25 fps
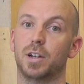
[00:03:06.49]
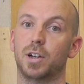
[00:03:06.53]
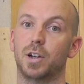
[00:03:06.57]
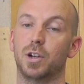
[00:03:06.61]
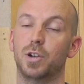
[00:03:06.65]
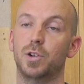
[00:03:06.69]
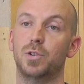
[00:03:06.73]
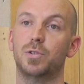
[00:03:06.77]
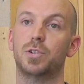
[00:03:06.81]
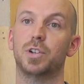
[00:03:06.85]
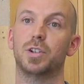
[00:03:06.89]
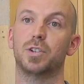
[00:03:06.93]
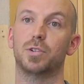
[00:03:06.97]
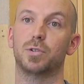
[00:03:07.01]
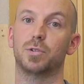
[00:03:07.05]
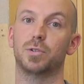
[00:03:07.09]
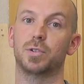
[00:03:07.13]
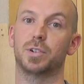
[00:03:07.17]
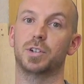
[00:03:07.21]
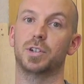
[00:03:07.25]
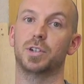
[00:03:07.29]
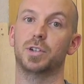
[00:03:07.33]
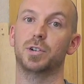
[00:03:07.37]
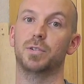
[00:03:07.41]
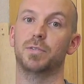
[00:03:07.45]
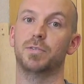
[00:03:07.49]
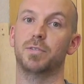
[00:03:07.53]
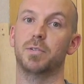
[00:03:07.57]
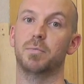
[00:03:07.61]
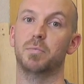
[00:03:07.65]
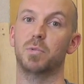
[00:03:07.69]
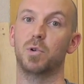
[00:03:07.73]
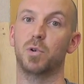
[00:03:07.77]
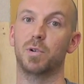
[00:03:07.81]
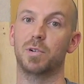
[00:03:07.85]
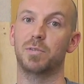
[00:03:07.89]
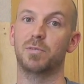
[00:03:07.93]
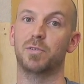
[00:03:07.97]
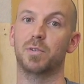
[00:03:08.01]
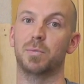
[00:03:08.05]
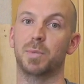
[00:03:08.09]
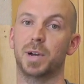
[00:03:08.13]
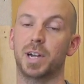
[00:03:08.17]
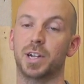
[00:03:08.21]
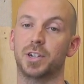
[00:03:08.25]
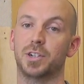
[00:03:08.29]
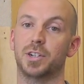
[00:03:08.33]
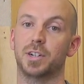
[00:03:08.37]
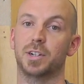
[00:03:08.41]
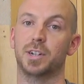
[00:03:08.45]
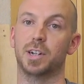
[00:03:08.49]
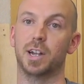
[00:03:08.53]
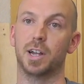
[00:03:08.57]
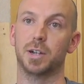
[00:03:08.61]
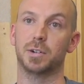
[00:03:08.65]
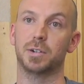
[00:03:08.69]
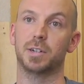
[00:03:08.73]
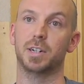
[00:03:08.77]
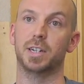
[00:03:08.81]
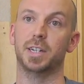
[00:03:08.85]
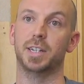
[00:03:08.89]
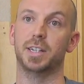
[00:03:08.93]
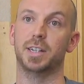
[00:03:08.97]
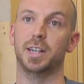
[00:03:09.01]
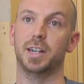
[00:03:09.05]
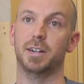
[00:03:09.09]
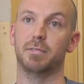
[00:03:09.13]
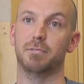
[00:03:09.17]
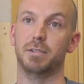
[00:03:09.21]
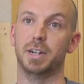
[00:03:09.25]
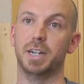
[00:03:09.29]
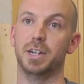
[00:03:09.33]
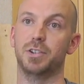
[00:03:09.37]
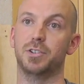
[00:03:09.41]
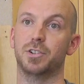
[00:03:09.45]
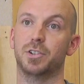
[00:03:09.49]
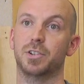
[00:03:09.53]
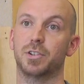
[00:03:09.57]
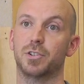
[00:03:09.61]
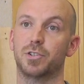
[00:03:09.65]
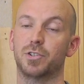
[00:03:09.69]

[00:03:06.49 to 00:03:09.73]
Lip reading: who to talk to for more information locally in their region